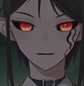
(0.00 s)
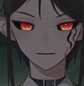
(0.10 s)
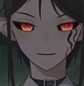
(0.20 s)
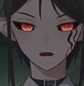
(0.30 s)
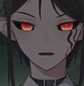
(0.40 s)

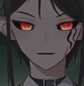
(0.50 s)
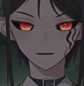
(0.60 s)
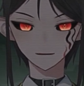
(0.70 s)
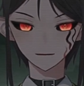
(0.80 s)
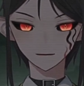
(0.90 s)

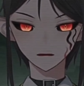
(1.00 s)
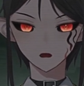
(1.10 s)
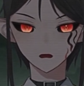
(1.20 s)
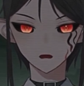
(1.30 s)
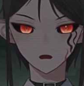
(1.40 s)
silence,
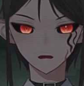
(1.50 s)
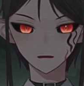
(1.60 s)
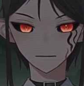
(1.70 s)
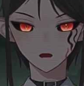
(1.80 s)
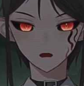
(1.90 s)
broken only by the